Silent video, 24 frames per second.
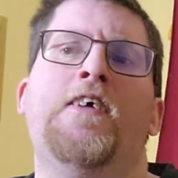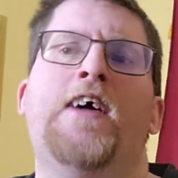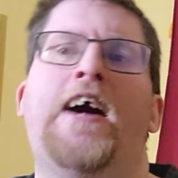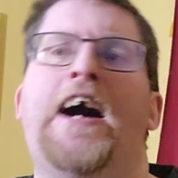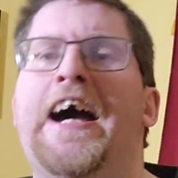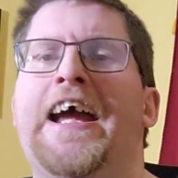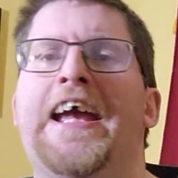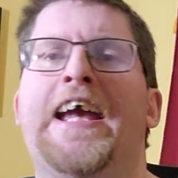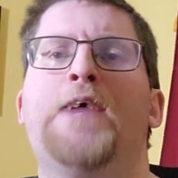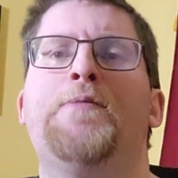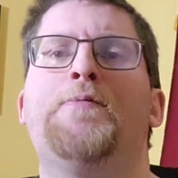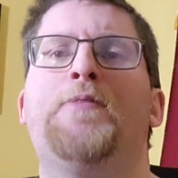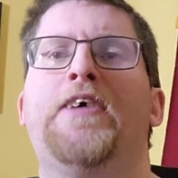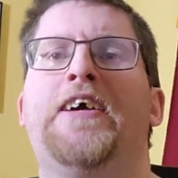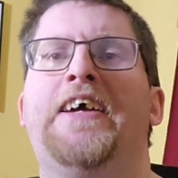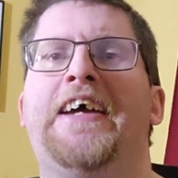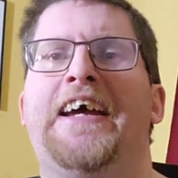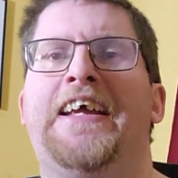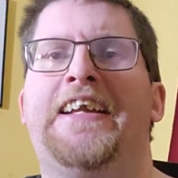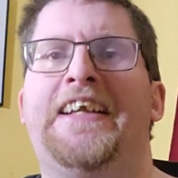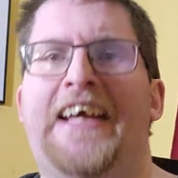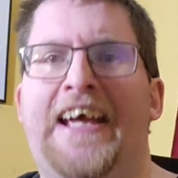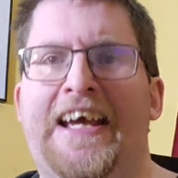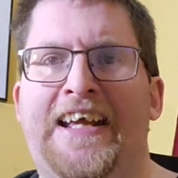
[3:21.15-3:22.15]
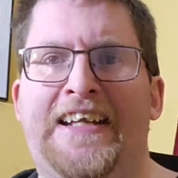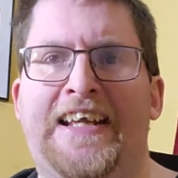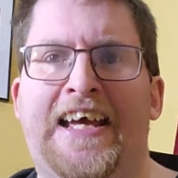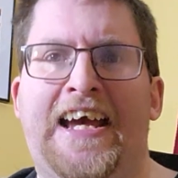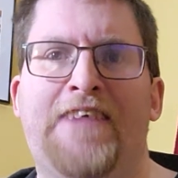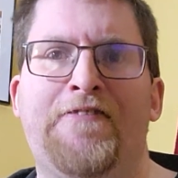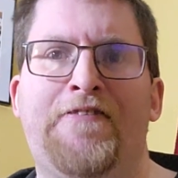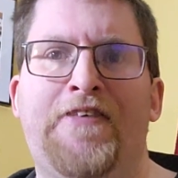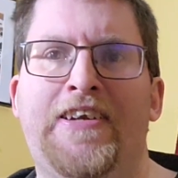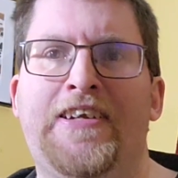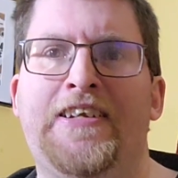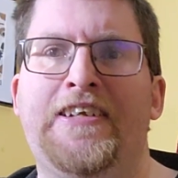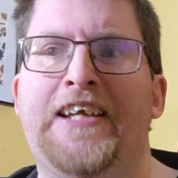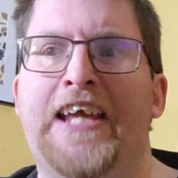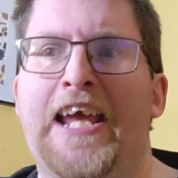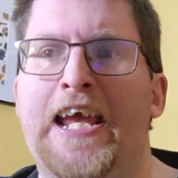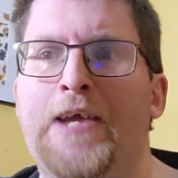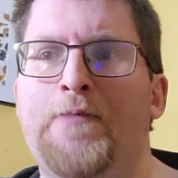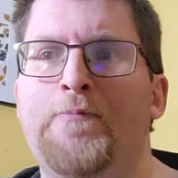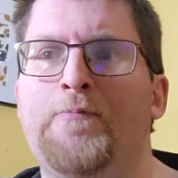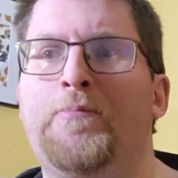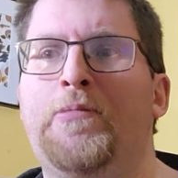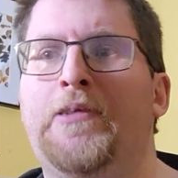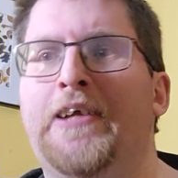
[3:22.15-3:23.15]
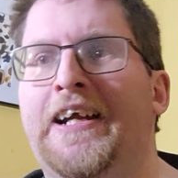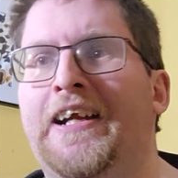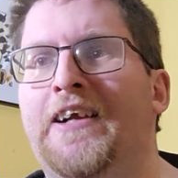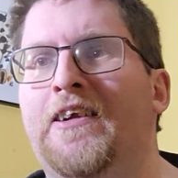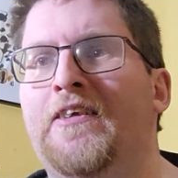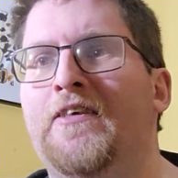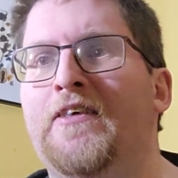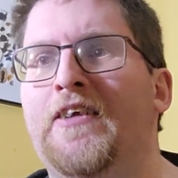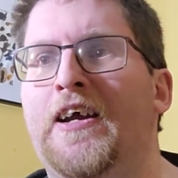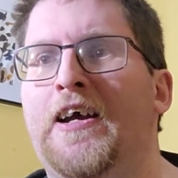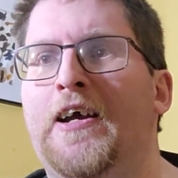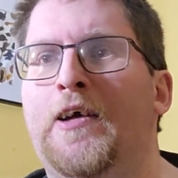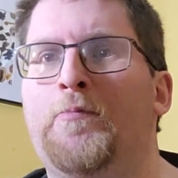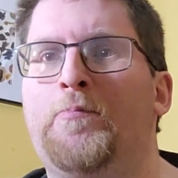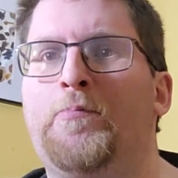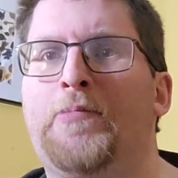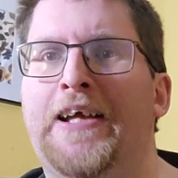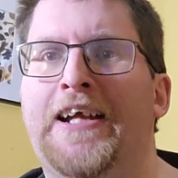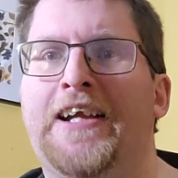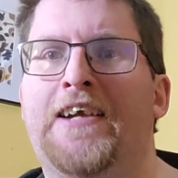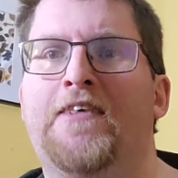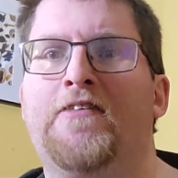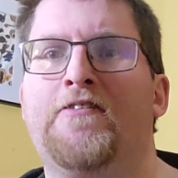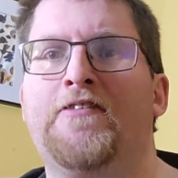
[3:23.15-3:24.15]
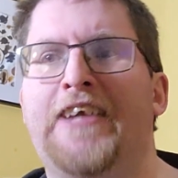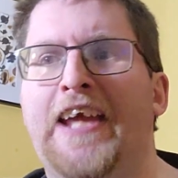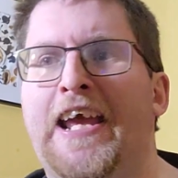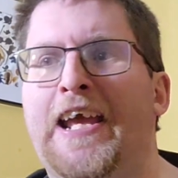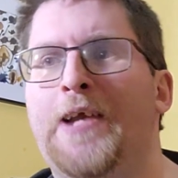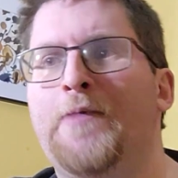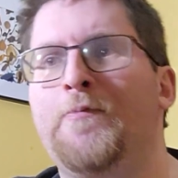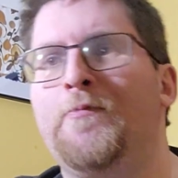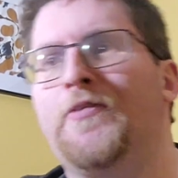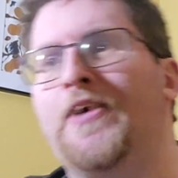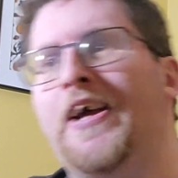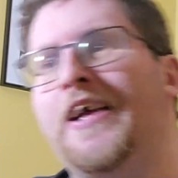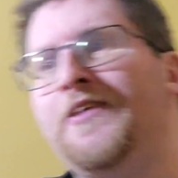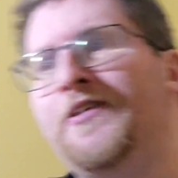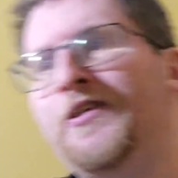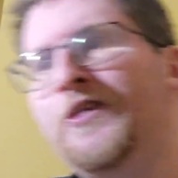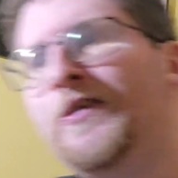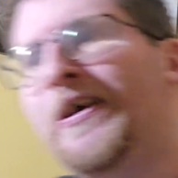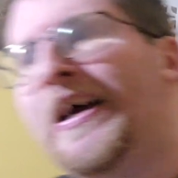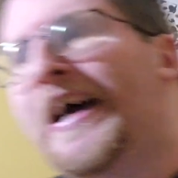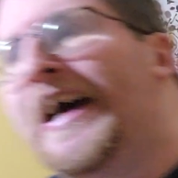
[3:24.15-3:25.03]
I am an avid game player of games. I do